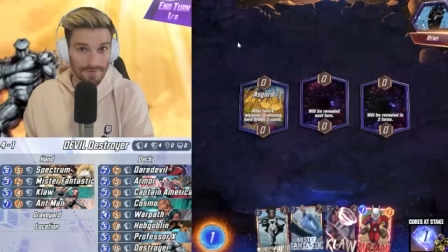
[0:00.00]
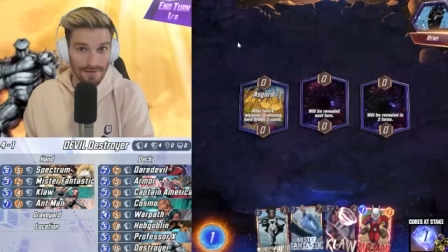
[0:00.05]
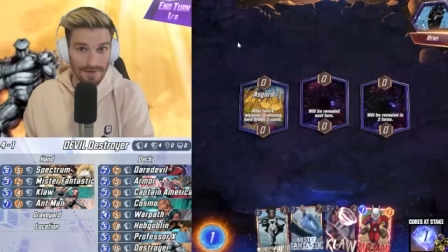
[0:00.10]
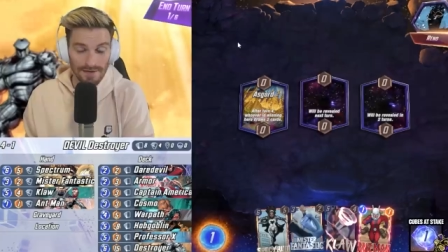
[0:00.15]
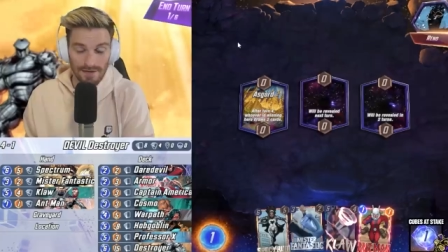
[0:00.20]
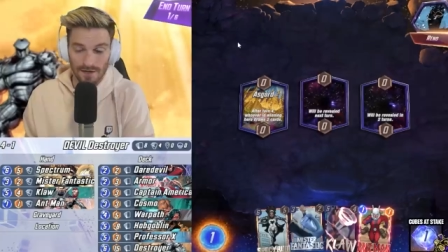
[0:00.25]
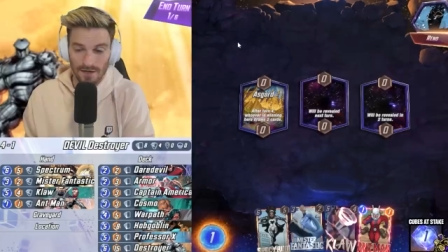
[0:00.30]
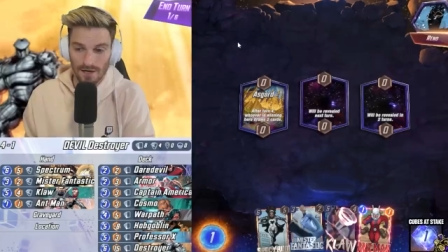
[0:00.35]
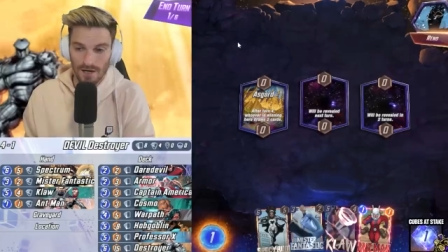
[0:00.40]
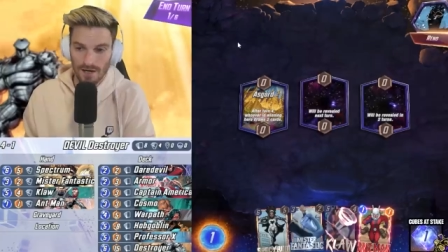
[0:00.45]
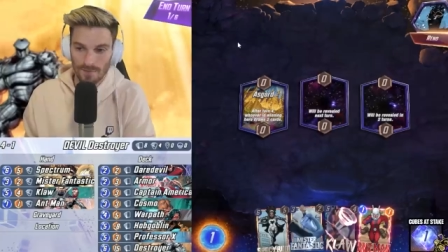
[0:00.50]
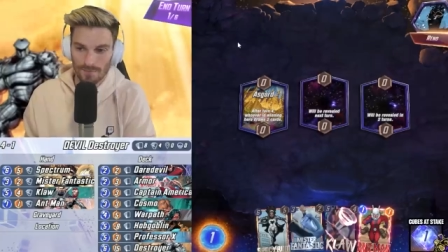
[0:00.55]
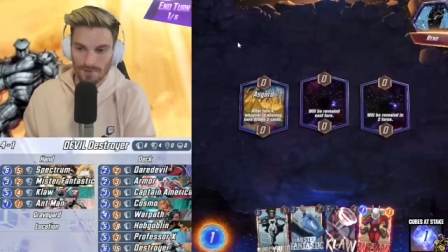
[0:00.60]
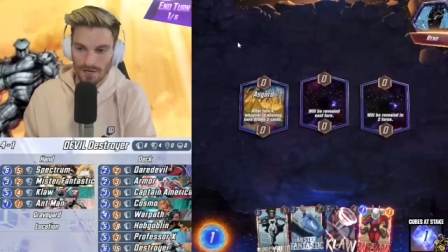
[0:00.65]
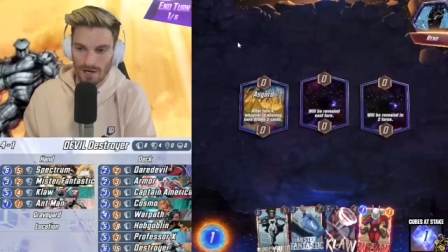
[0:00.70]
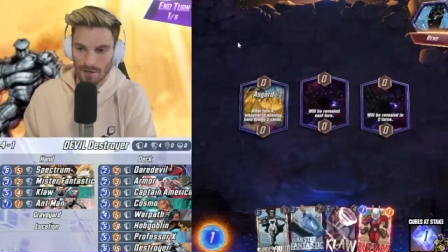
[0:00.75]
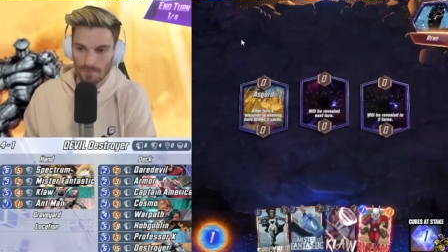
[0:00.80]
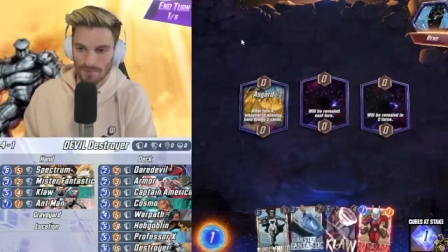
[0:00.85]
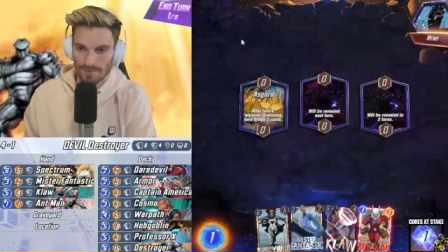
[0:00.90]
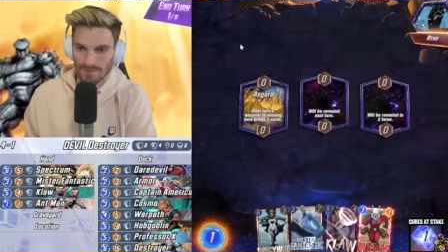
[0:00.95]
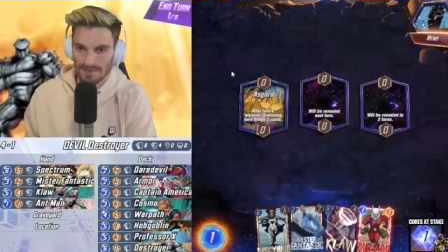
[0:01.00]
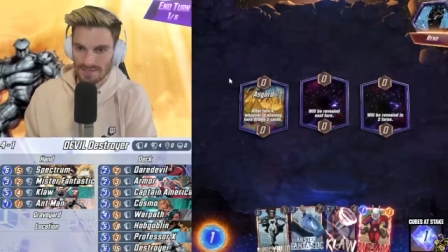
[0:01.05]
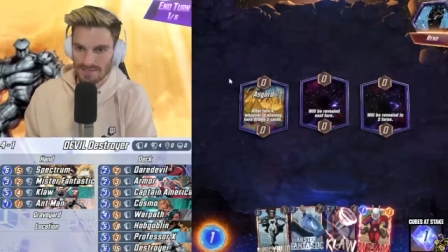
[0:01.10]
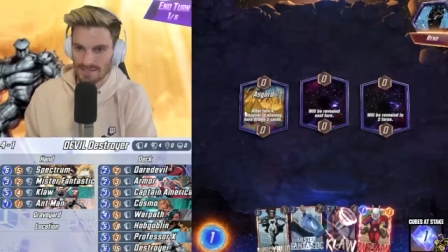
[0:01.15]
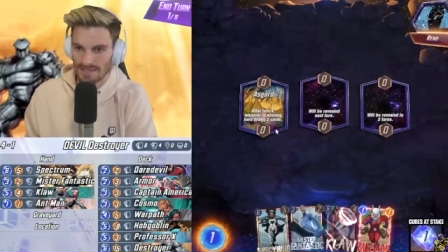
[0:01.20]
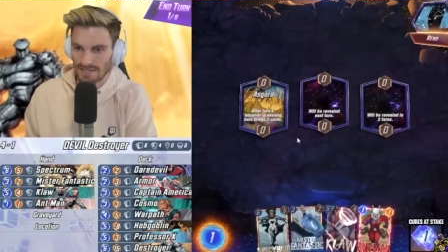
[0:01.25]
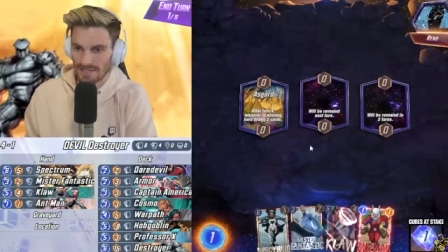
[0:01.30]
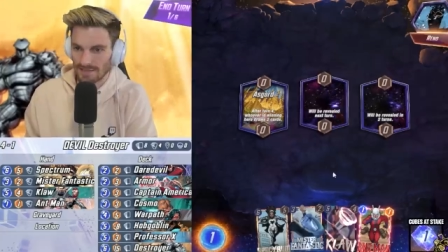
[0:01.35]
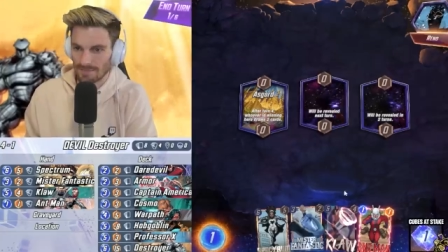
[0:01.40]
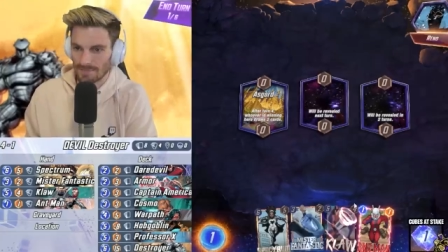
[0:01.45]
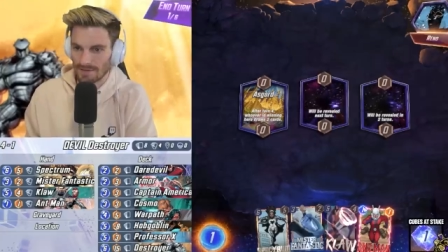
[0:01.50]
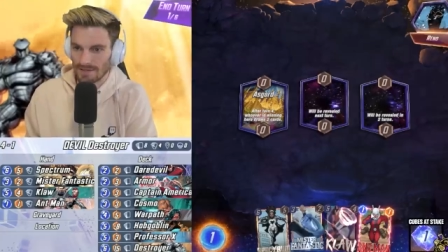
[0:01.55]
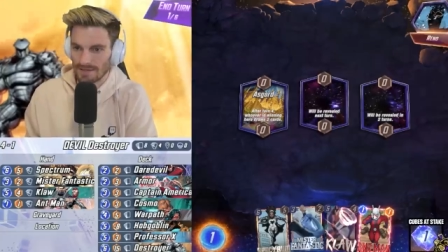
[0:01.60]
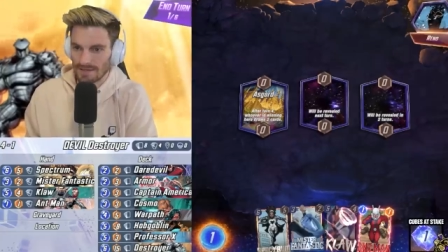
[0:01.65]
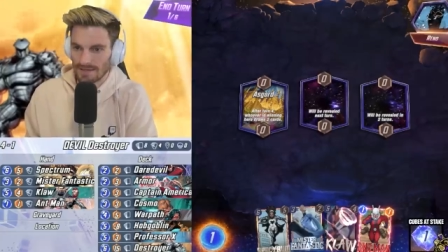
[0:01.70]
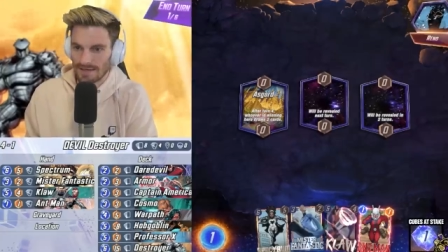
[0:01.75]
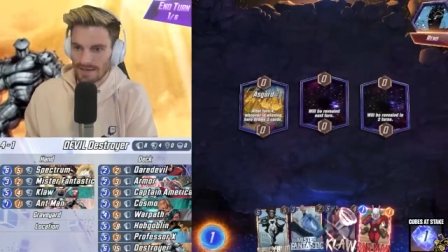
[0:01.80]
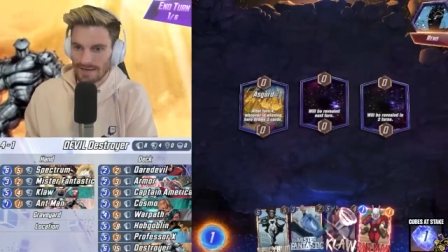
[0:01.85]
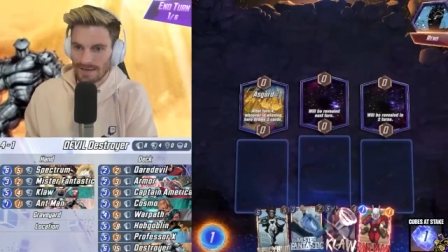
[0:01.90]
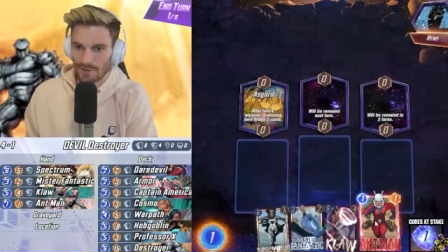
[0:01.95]
a Hobgoblin this time.
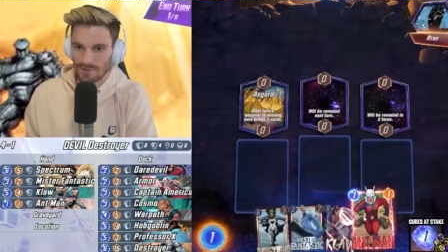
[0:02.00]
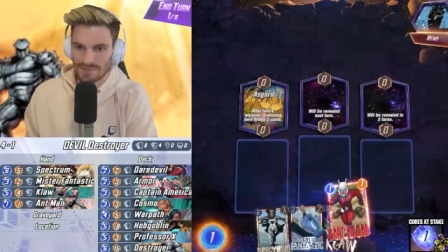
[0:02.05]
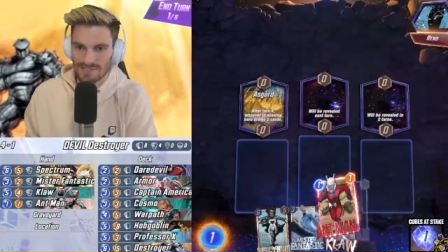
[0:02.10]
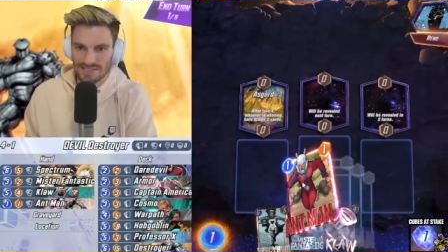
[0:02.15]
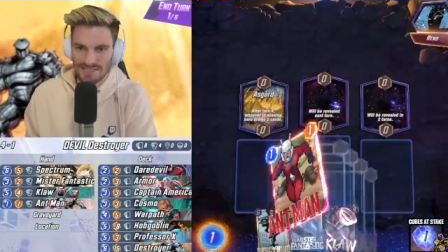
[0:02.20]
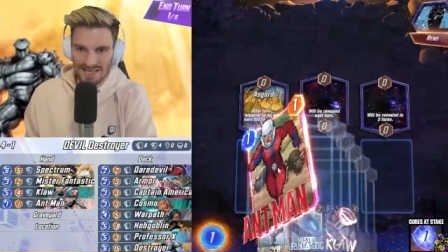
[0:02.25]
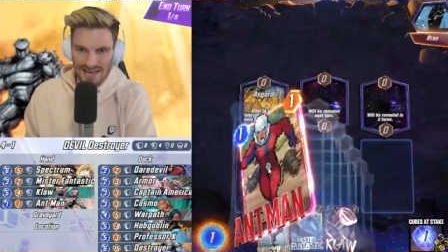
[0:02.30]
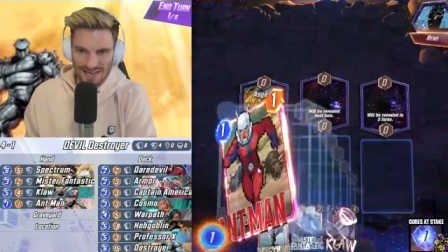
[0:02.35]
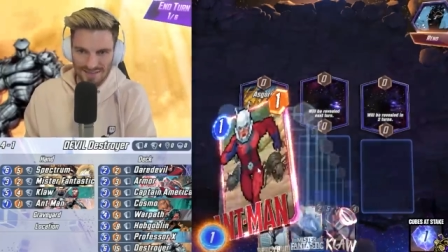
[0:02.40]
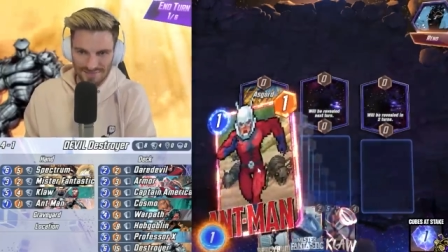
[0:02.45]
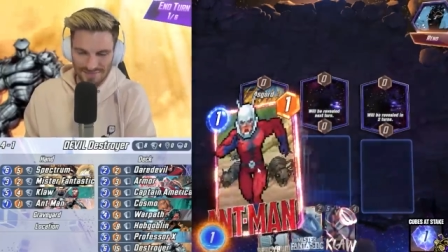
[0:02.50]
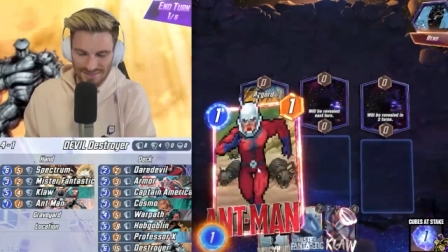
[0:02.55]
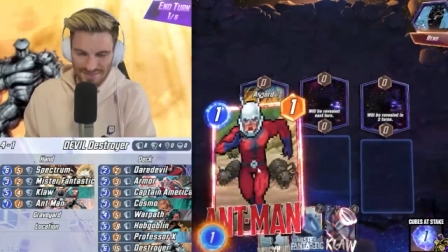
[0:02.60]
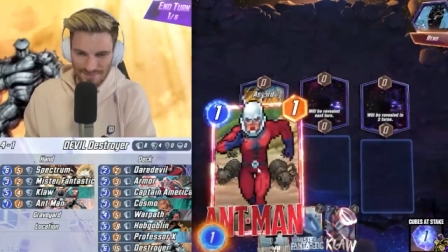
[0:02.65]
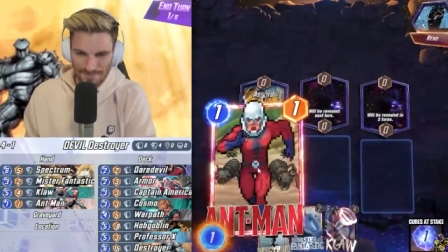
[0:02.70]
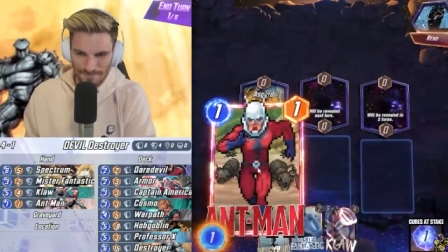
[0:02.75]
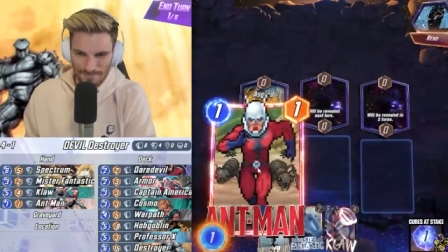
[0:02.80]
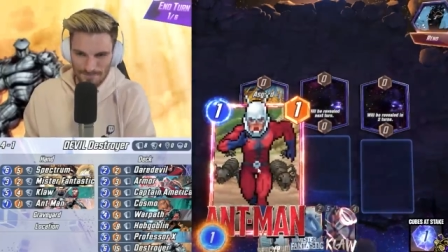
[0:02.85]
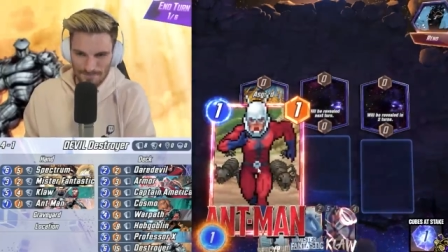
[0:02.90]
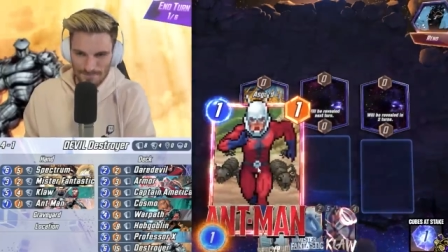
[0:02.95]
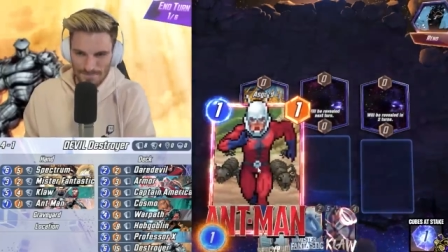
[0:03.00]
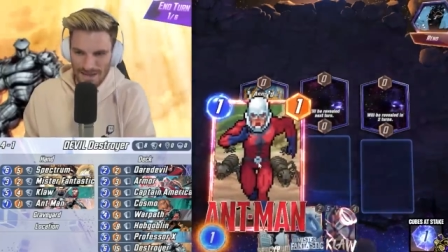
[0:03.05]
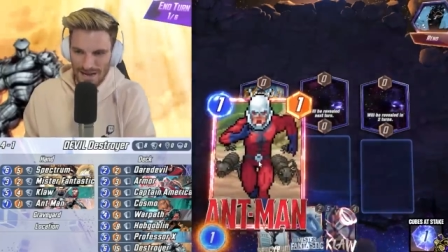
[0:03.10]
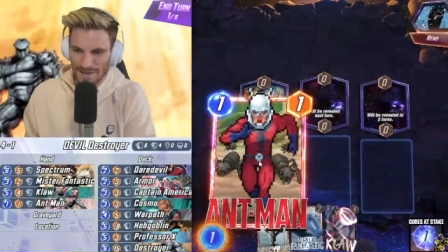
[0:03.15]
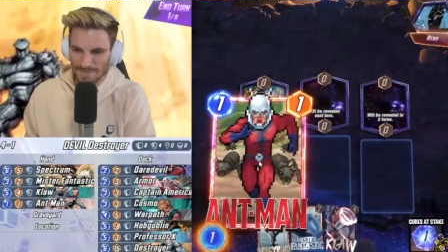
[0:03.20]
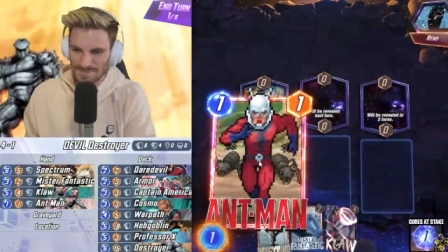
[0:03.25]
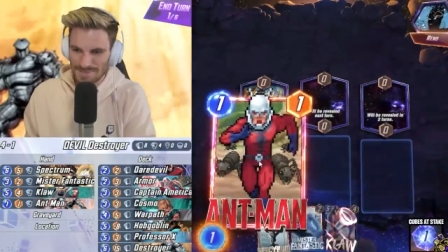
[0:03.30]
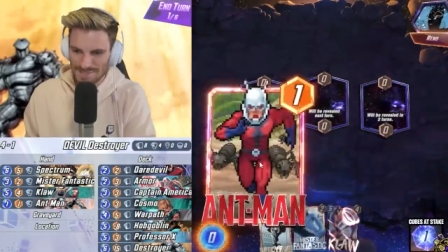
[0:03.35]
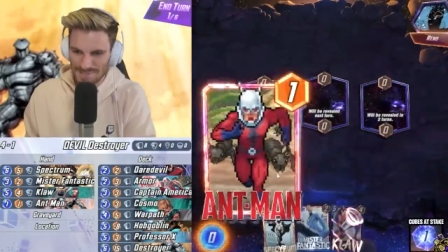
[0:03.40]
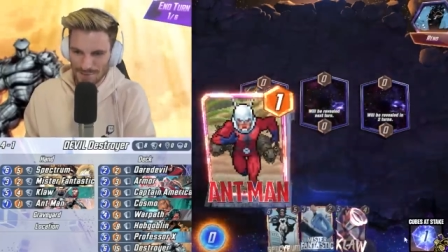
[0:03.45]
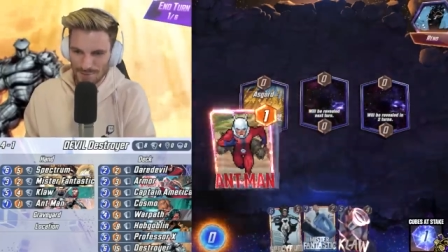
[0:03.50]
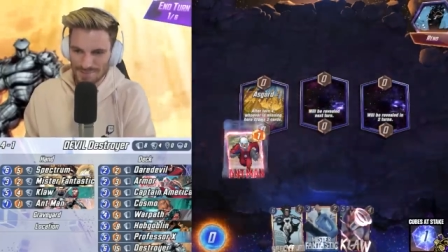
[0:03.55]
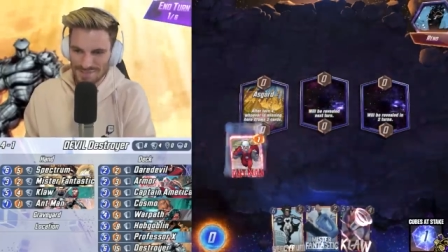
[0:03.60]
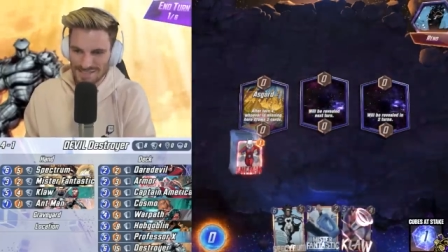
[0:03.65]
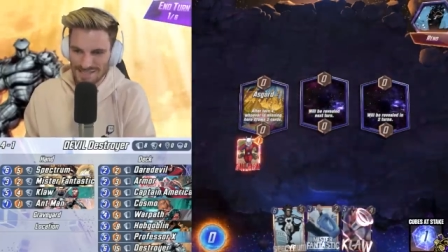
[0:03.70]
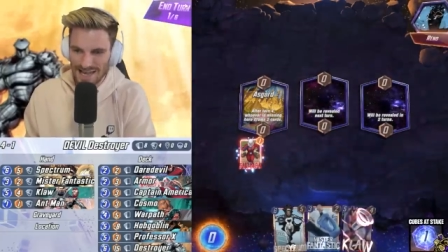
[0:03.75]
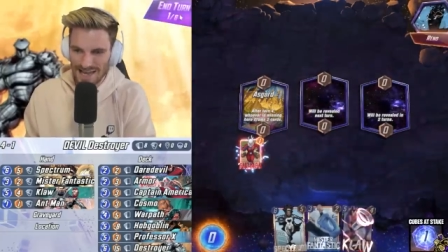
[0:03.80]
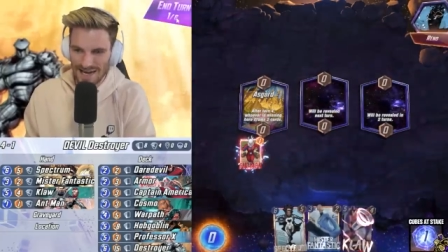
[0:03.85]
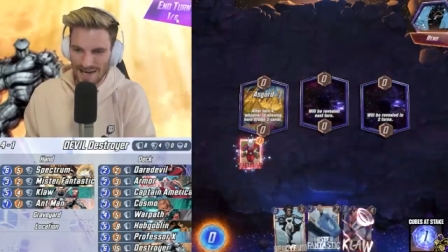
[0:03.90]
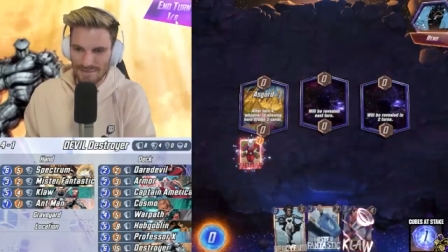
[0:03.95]
Now, sadly, I'm so sad.